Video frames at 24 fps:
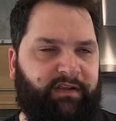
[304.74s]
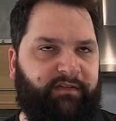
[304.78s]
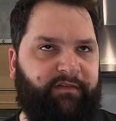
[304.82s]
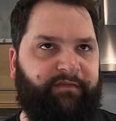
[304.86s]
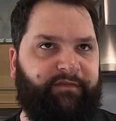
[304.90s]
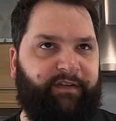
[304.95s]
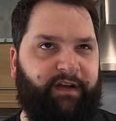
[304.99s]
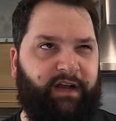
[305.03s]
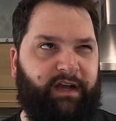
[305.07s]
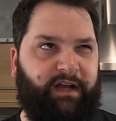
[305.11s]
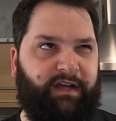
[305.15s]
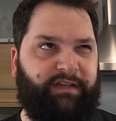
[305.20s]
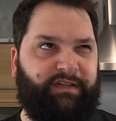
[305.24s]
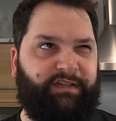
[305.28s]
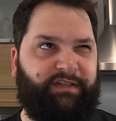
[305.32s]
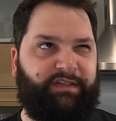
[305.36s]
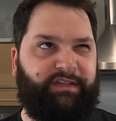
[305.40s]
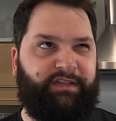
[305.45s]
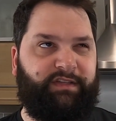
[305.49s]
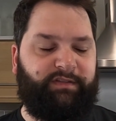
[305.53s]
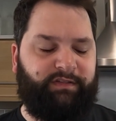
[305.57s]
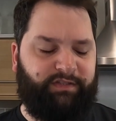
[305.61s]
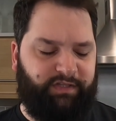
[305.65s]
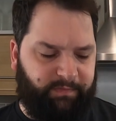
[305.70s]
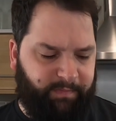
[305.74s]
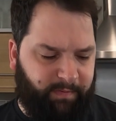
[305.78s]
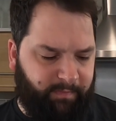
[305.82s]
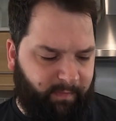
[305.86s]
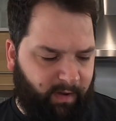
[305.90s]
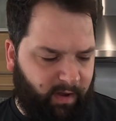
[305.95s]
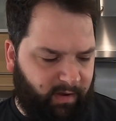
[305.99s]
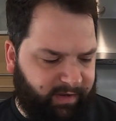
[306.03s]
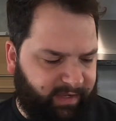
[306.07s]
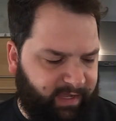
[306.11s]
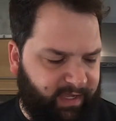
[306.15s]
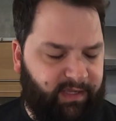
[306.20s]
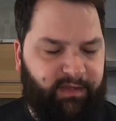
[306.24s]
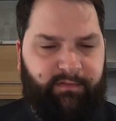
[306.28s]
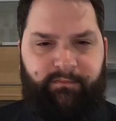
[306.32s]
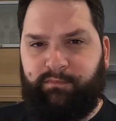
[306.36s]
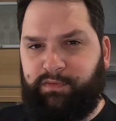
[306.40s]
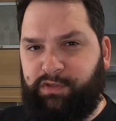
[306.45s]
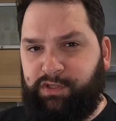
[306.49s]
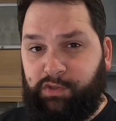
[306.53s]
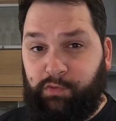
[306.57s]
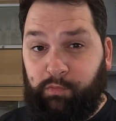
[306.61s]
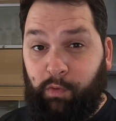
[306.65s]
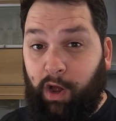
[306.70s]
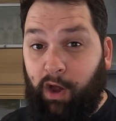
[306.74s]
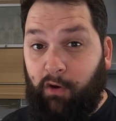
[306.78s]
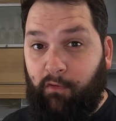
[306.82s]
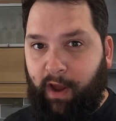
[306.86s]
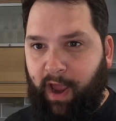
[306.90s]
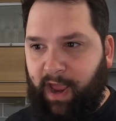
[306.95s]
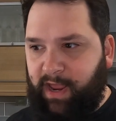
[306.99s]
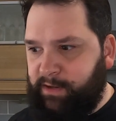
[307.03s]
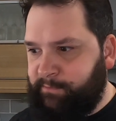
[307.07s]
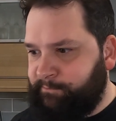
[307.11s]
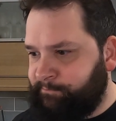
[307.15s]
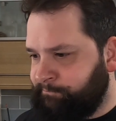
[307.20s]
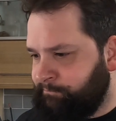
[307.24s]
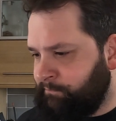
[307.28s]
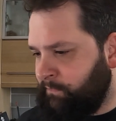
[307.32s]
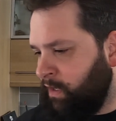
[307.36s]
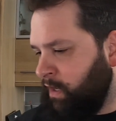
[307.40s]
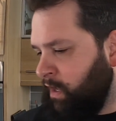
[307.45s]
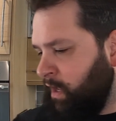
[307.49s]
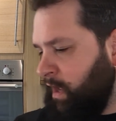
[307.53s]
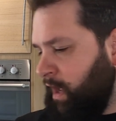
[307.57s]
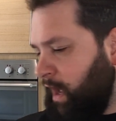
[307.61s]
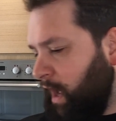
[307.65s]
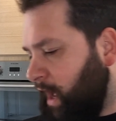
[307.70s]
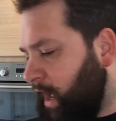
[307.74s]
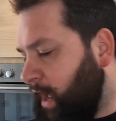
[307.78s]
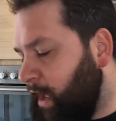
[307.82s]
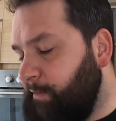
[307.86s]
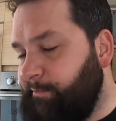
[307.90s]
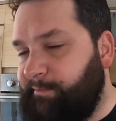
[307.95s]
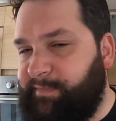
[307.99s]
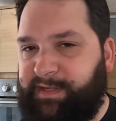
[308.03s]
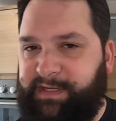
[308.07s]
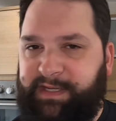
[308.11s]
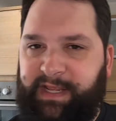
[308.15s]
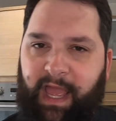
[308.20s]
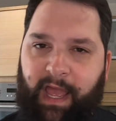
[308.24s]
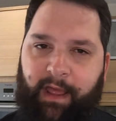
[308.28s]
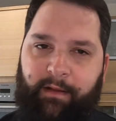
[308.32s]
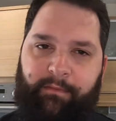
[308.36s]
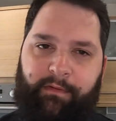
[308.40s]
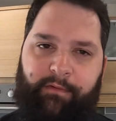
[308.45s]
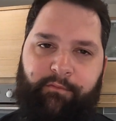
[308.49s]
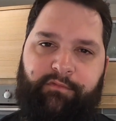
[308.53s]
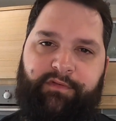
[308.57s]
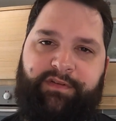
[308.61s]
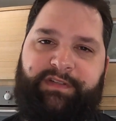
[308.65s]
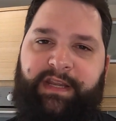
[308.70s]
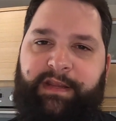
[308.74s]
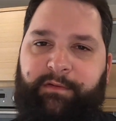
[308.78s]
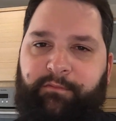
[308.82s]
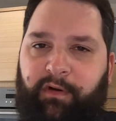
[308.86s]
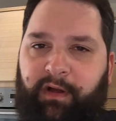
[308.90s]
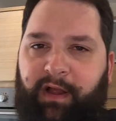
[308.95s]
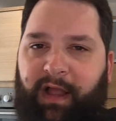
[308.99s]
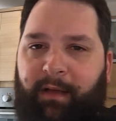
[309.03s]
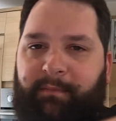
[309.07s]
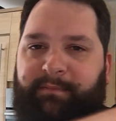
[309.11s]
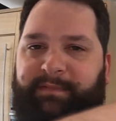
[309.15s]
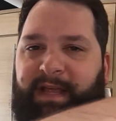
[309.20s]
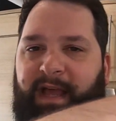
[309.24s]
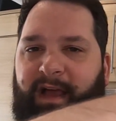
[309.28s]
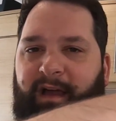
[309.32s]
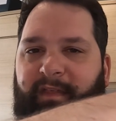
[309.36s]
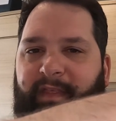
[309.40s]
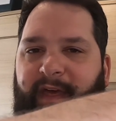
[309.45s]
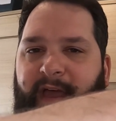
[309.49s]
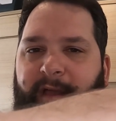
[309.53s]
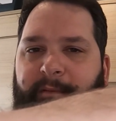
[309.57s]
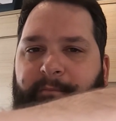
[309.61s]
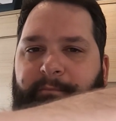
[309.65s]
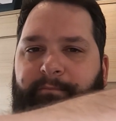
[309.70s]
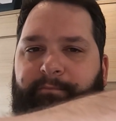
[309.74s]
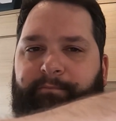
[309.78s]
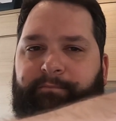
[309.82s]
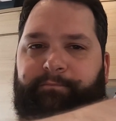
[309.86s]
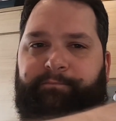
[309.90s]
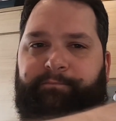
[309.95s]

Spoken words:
first supermarket soiree. So yeah, look, we'll see what comes out of that.